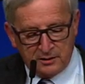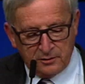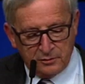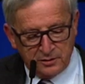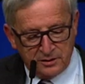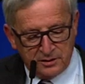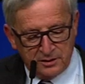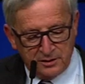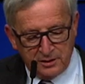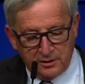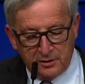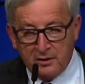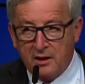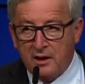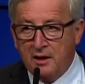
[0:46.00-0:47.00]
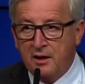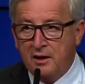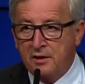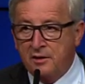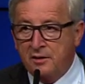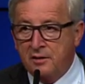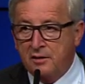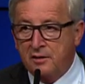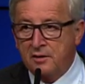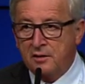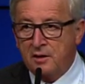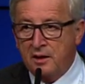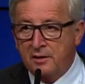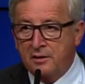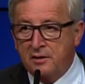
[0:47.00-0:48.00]
the UK has
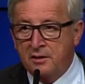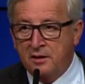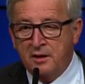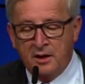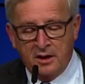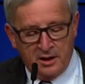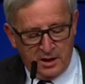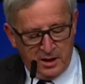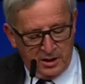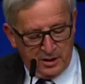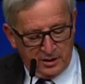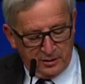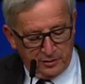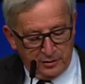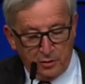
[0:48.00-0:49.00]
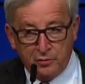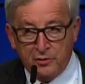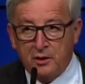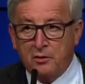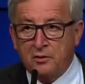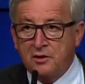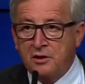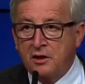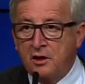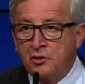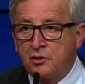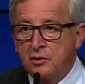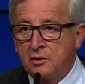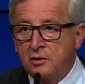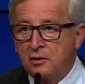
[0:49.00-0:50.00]
notified its intention to withdraw
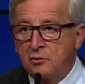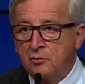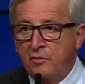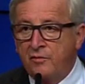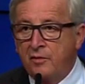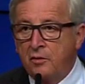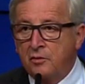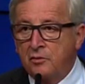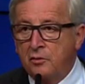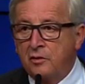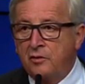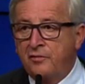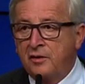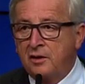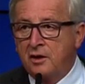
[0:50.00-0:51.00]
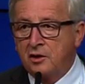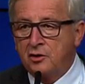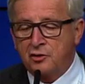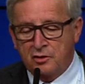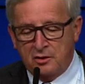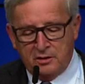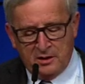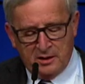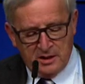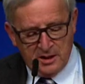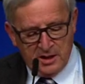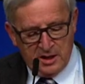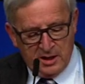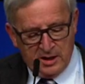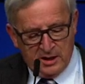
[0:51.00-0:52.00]
from the European
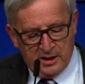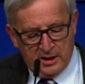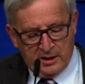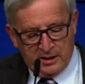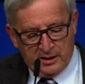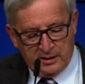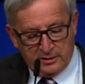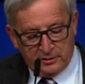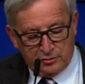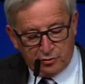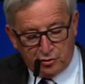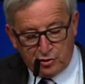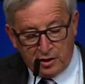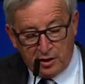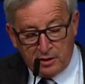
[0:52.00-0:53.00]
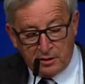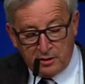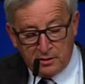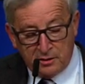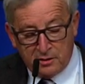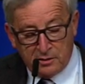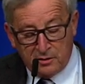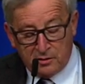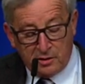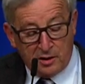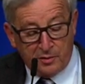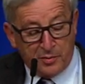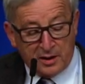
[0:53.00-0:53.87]
Union. No negotiation without notification.